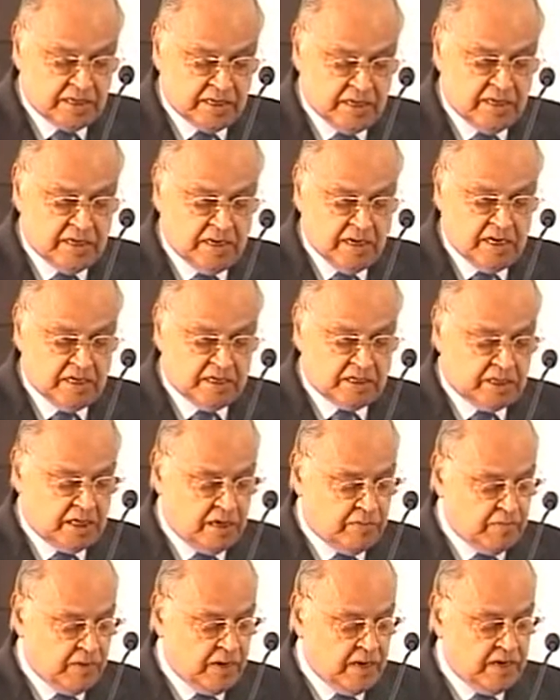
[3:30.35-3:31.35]
a
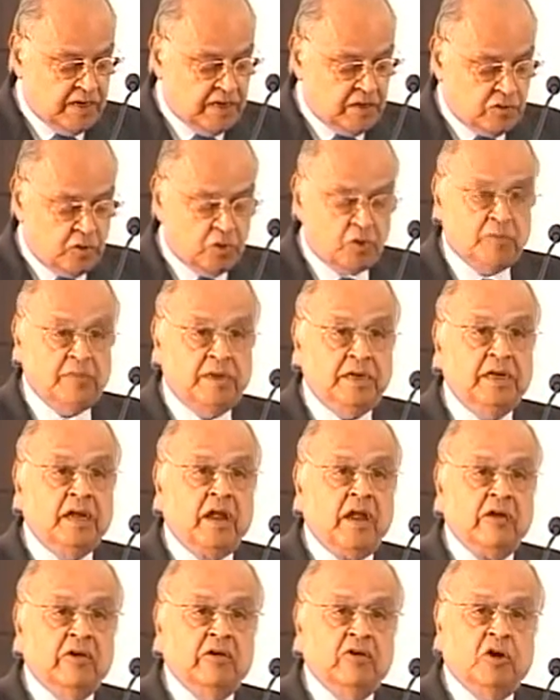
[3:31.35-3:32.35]
certain stable
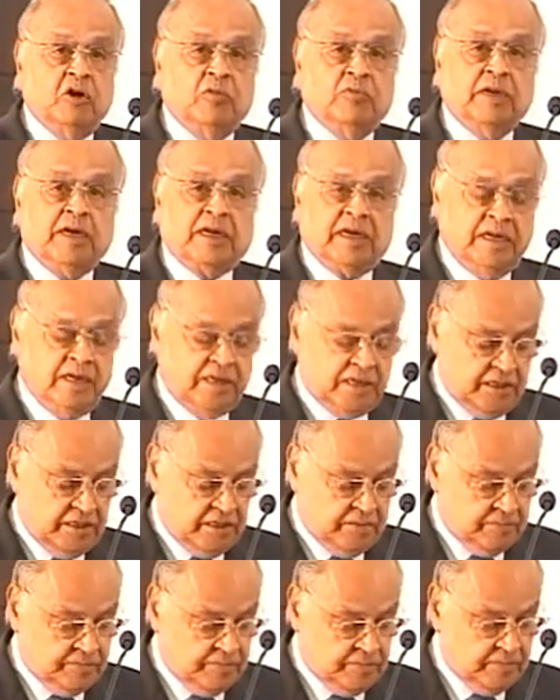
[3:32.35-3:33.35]
economy of the
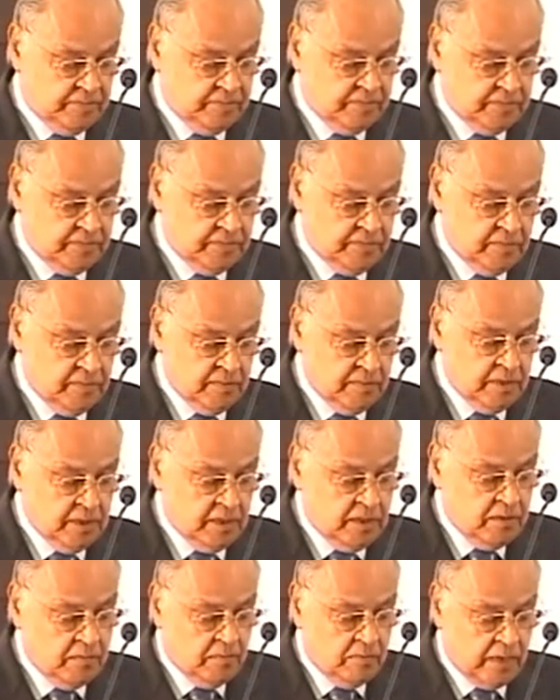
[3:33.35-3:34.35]
country.
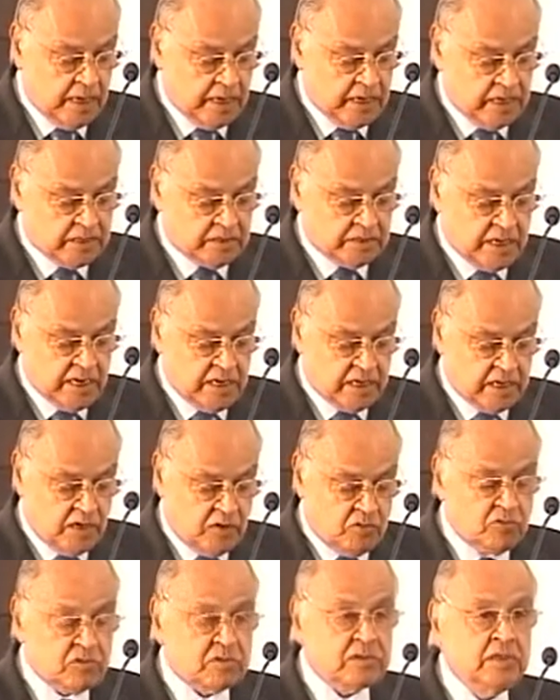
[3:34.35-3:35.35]

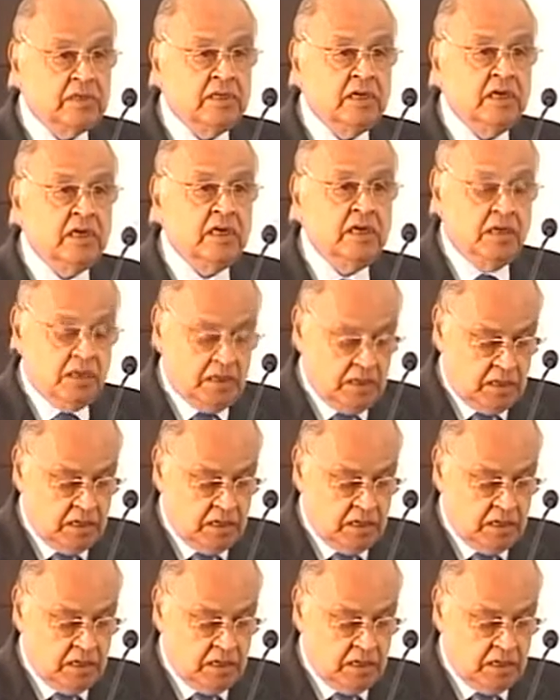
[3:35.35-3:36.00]
Maharashtra accounts